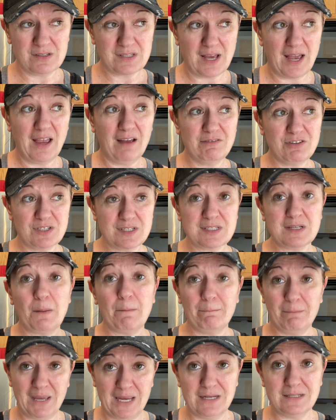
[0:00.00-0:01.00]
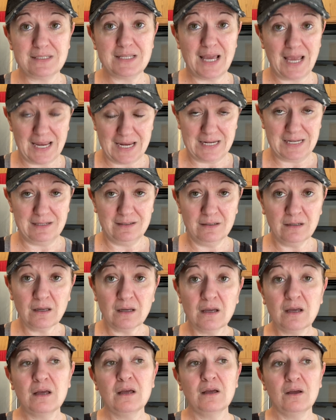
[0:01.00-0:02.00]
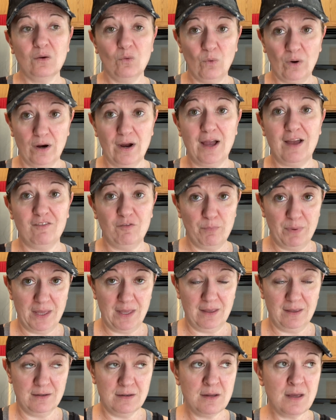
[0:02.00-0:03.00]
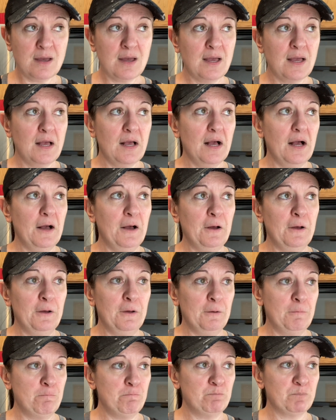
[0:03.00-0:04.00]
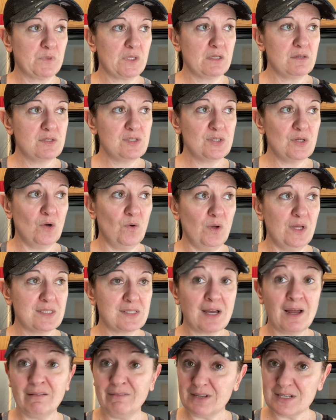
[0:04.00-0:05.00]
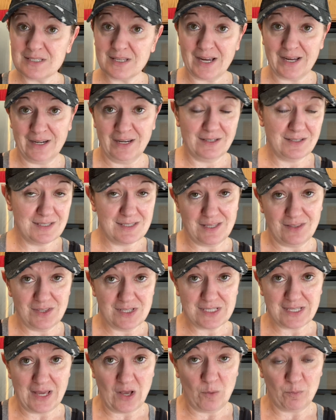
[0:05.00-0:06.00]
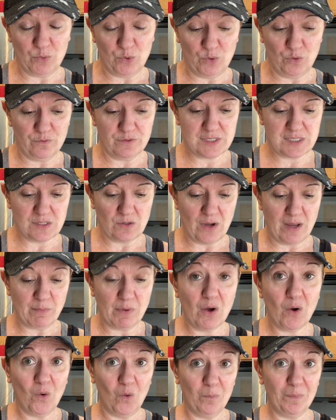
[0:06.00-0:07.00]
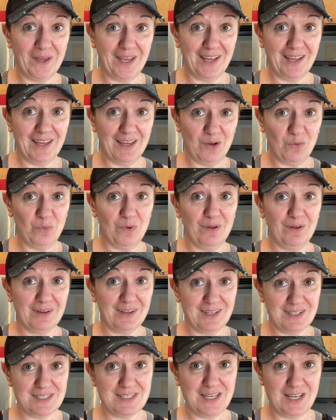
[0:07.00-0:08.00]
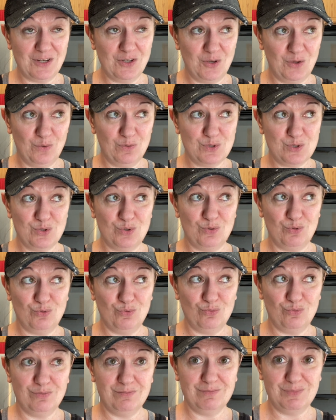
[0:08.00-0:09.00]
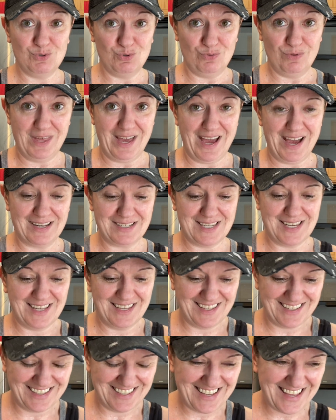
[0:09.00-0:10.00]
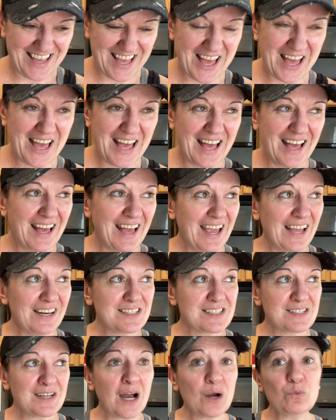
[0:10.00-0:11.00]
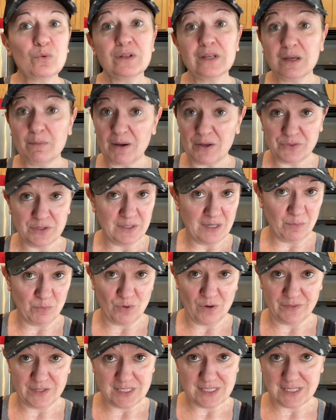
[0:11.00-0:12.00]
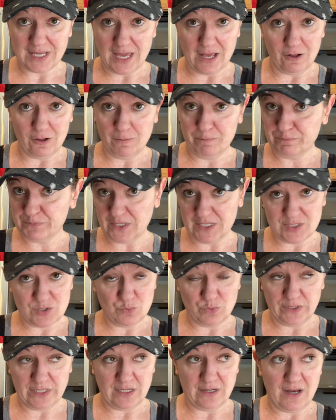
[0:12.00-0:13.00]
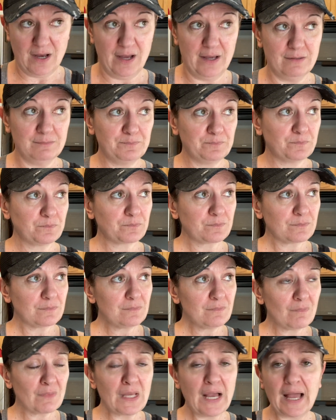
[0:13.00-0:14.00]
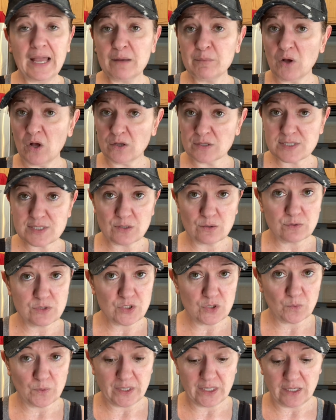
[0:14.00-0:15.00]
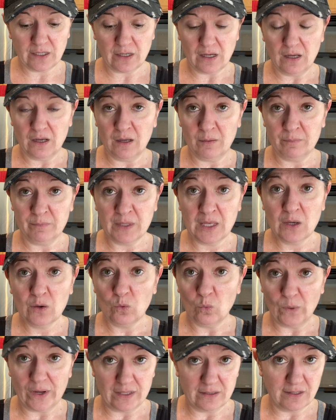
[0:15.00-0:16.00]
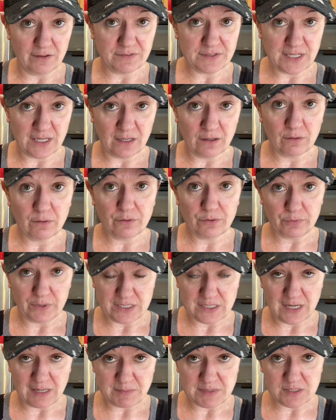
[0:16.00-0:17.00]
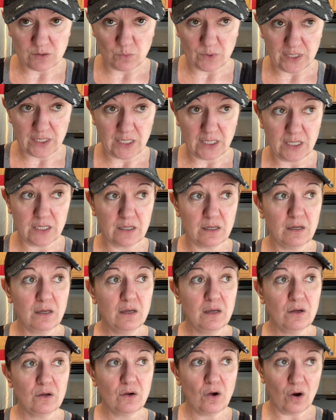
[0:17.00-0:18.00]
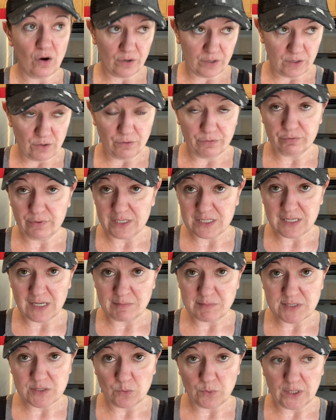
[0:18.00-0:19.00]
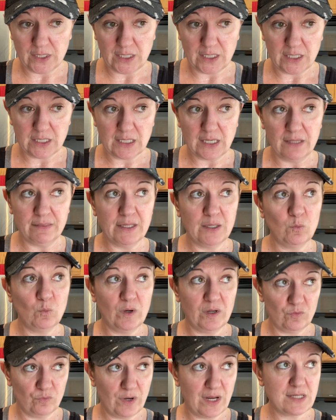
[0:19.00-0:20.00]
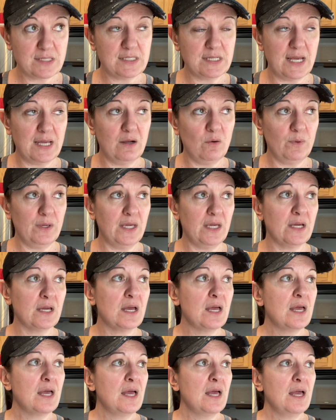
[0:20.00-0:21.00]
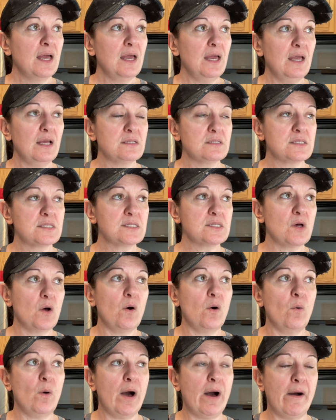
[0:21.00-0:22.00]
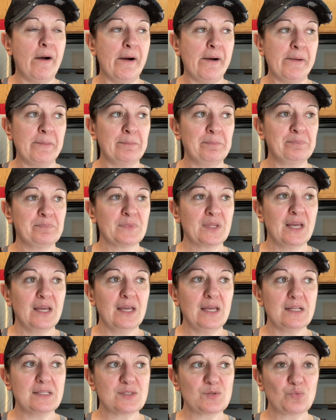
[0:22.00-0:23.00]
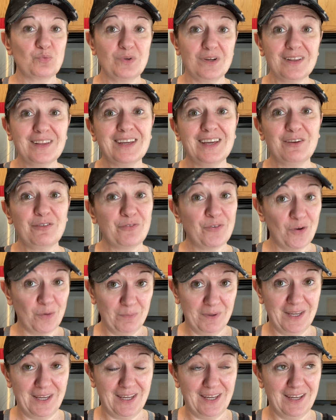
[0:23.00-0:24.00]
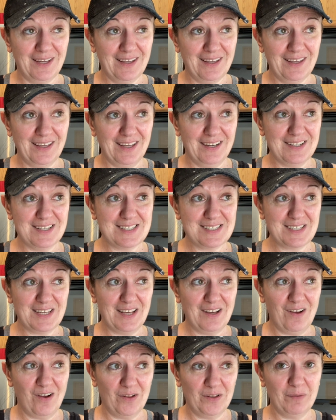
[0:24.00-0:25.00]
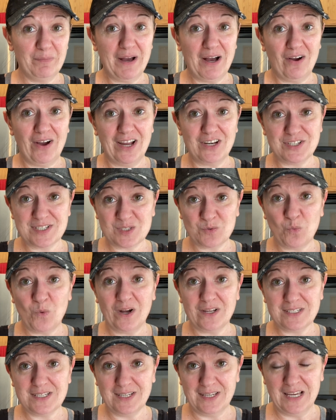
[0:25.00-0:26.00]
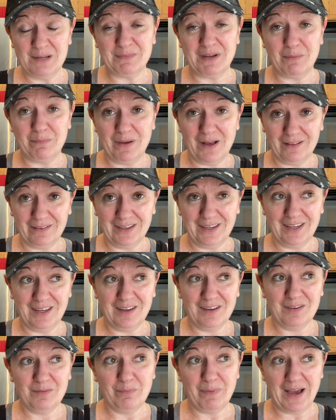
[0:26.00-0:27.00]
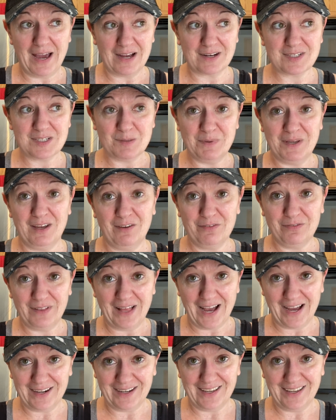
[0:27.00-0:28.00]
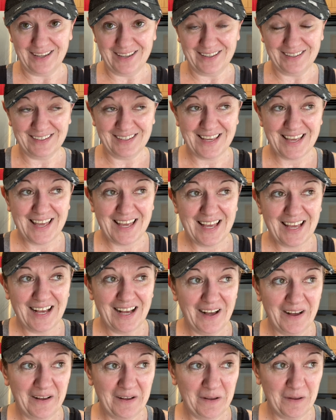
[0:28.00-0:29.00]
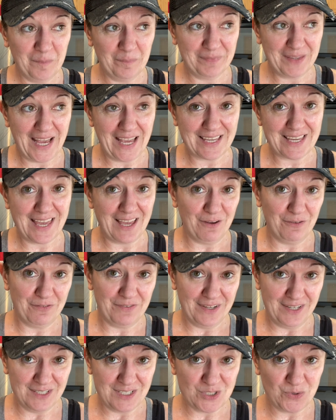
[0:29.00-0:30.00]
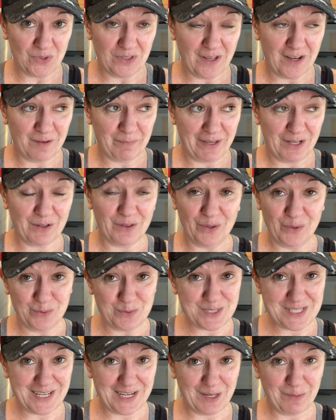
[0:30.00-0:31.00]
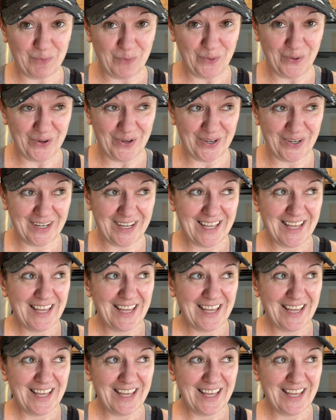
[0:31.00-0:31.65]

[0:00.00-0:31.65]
I have just maintained where I've been. So it's kind of exciting to see the scale move. So I'm hoping it will continue to do that. And it's not really about the number on the scale. It's really not. I am also doing weightlifting 3 times a week, cardio 3 times a week, and then 1 rest day a week. And so it's really, for me, it is all about, I just want to get my belly back to being flat again. I can't fit into a lot of my clothes anymore.